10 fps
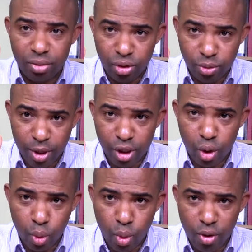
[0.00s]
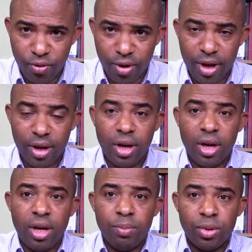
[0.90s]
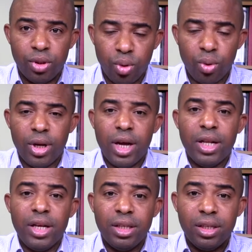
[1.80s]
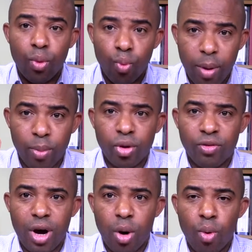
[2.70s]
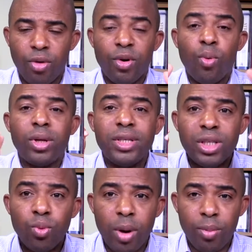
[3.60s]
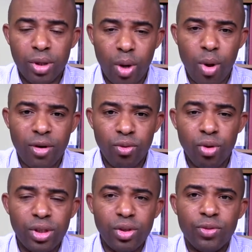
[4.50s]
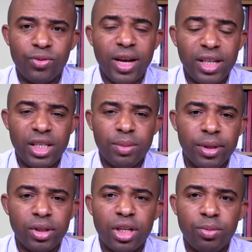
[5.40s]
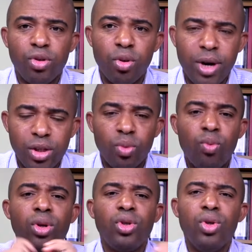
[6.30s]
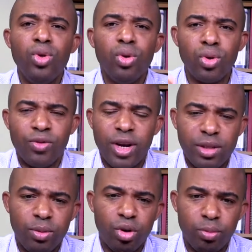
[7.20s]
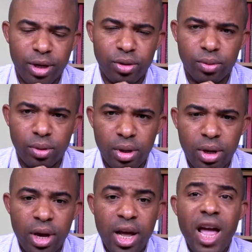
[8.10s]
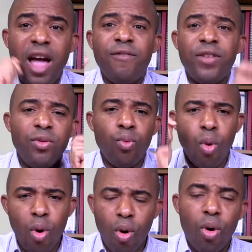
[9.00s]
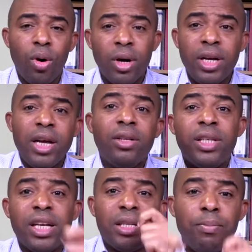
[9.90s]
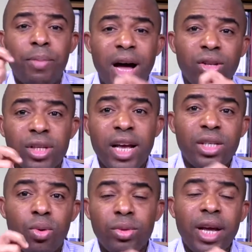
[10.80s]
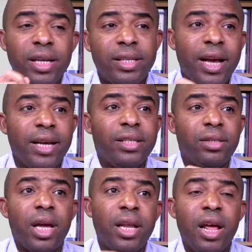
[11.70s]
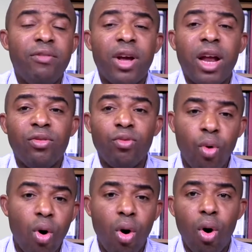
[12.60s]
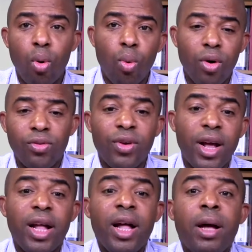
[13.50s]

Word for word: spiritual warfare, particularly the weapon of our warfare. What is the weapon that we are using to fight this particular spiritual battle? What do you use to fight this spiritual battle? Every war, there is a bat. There is a, there, there is in every kind of war or warfare,